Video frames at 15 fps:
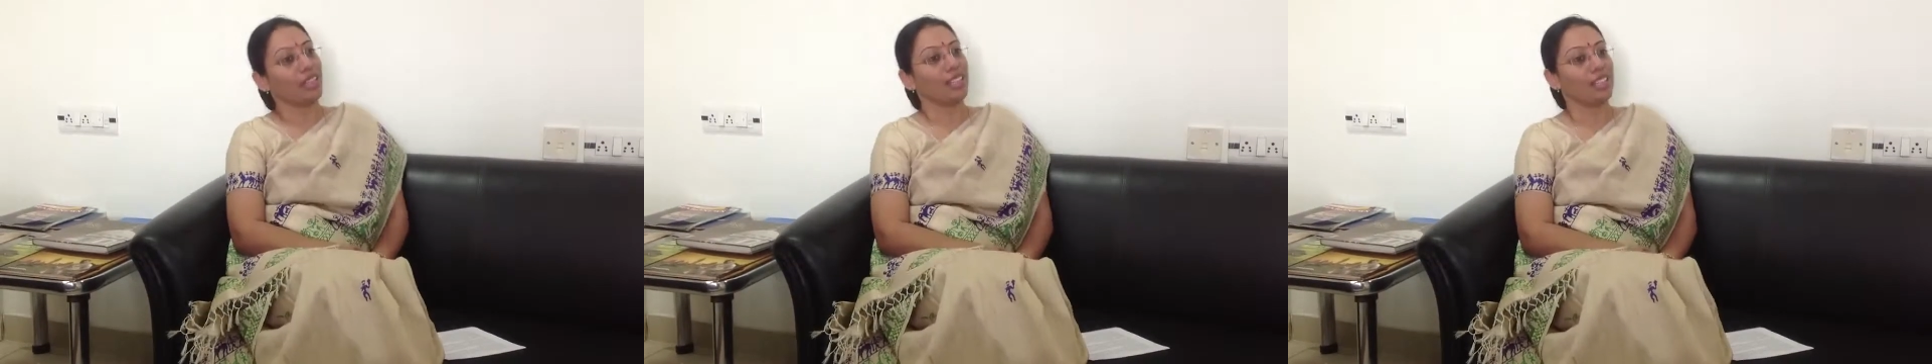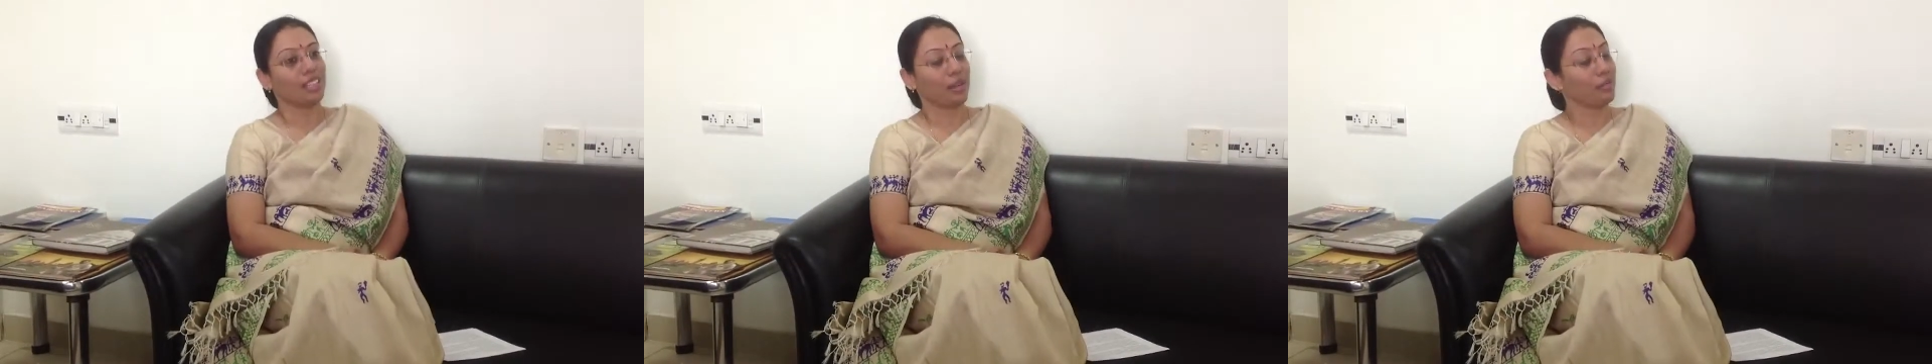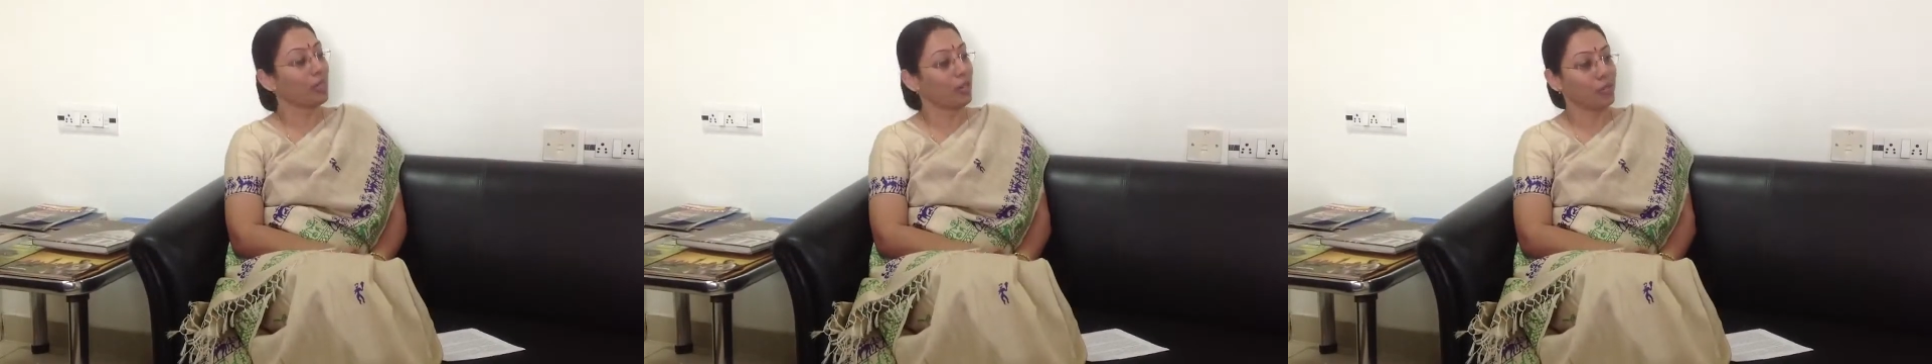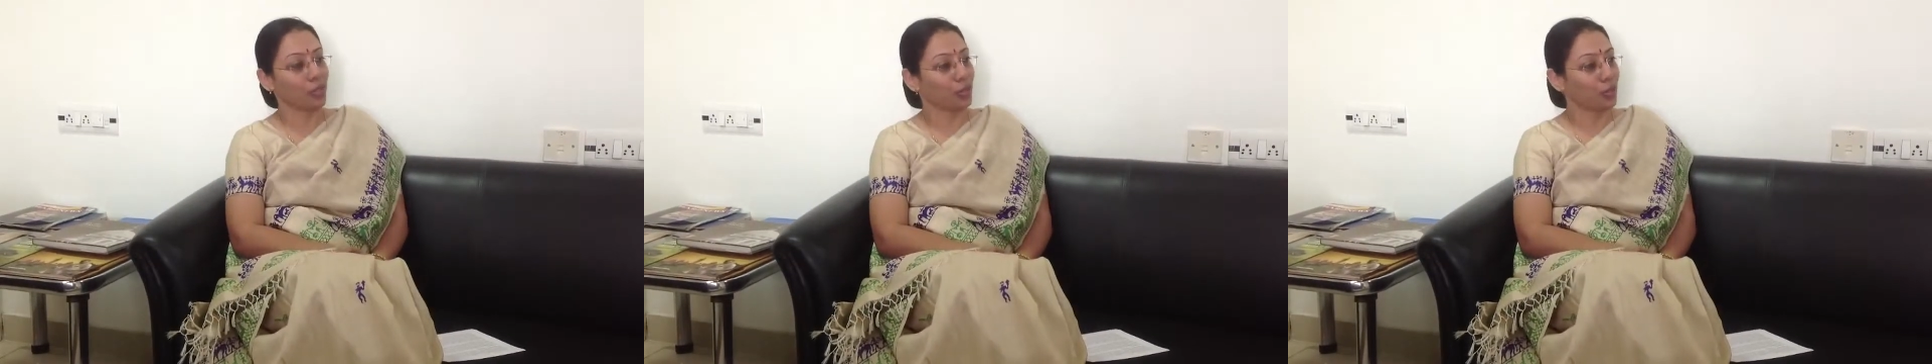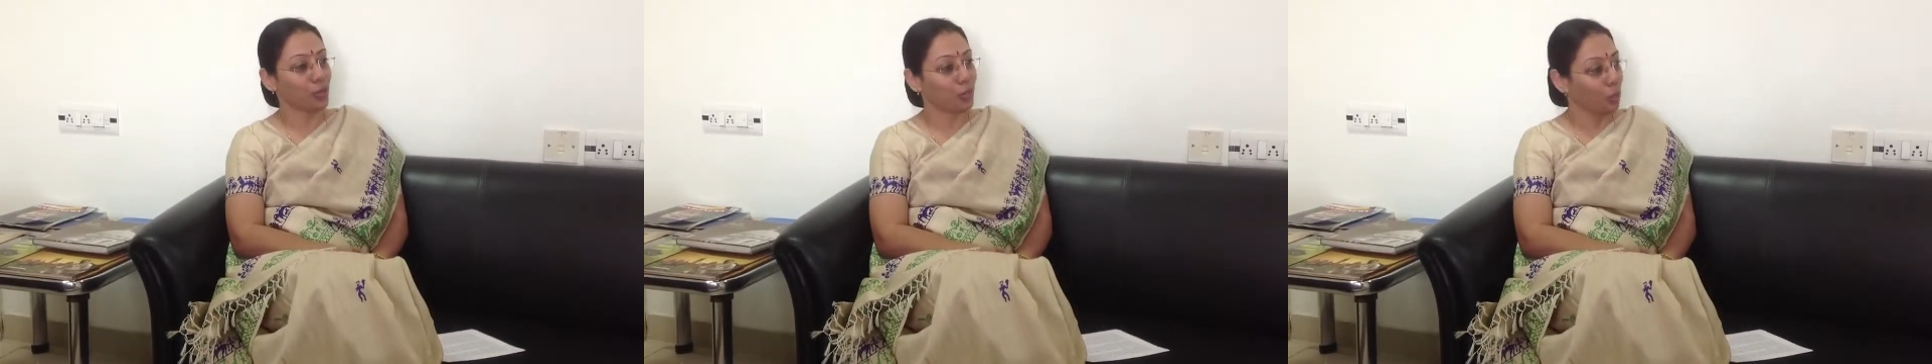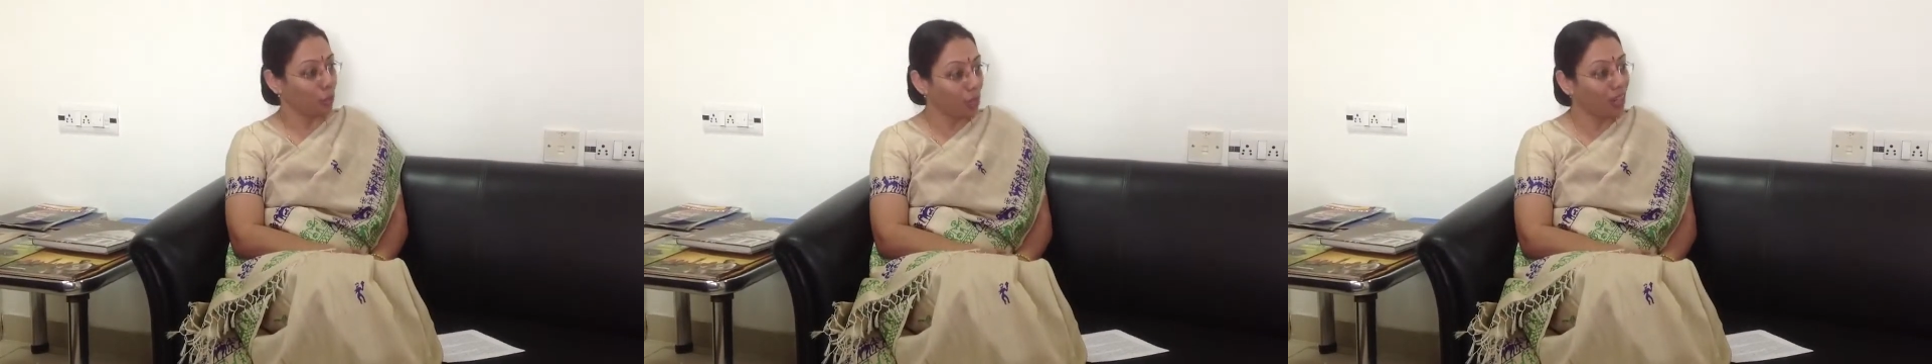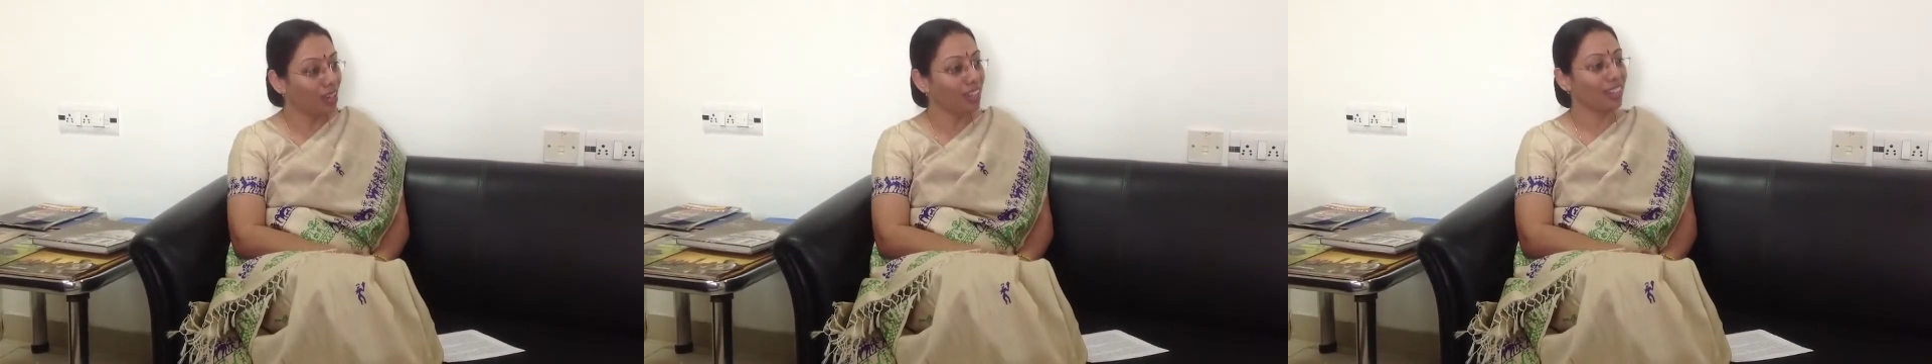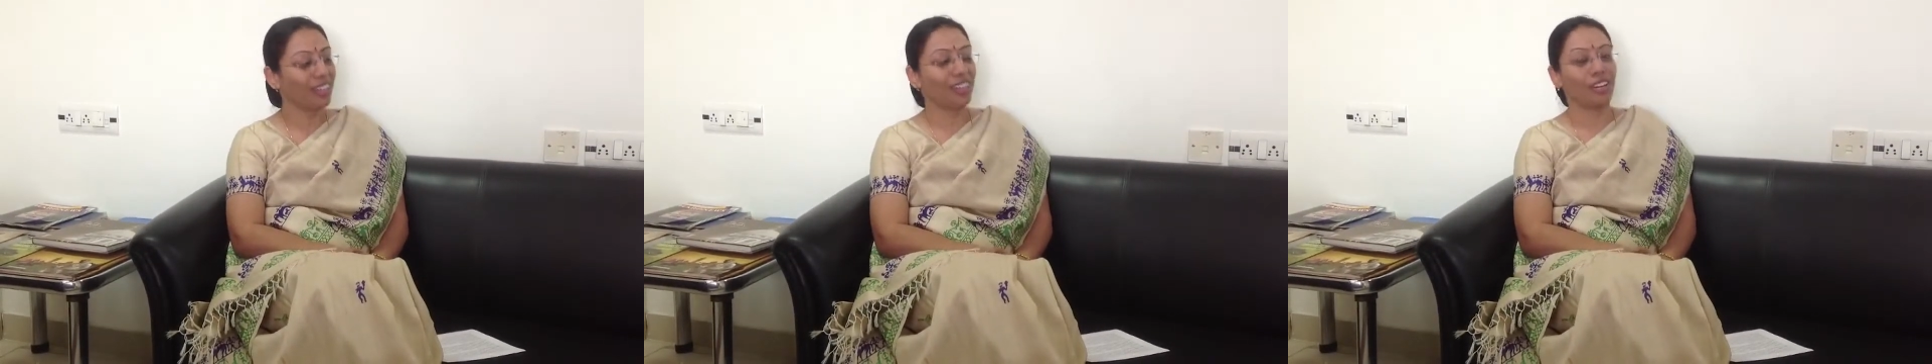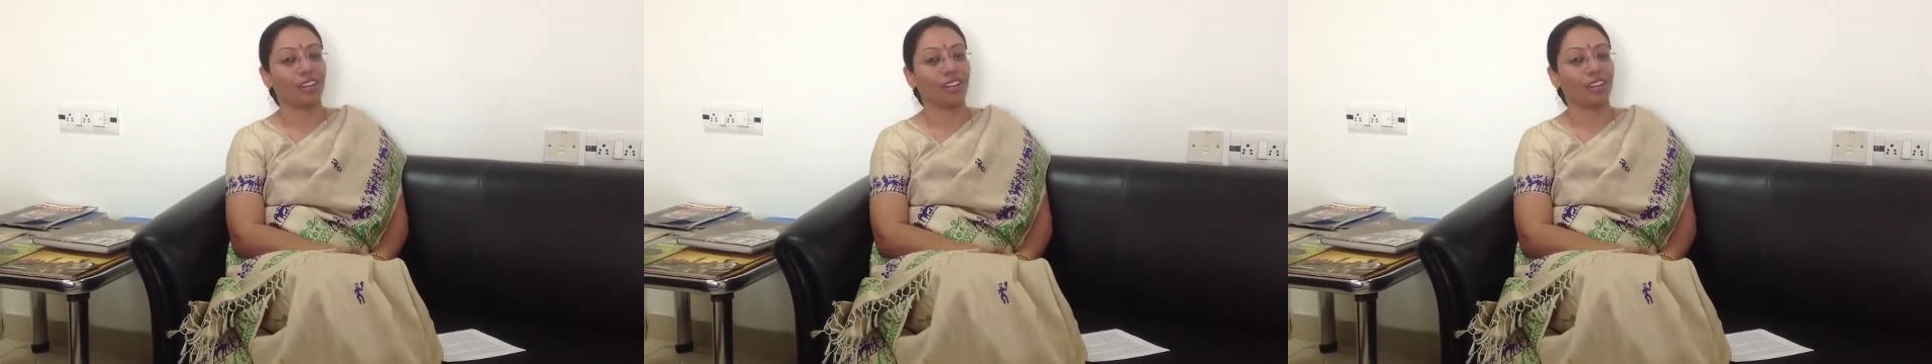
sometimes don't work,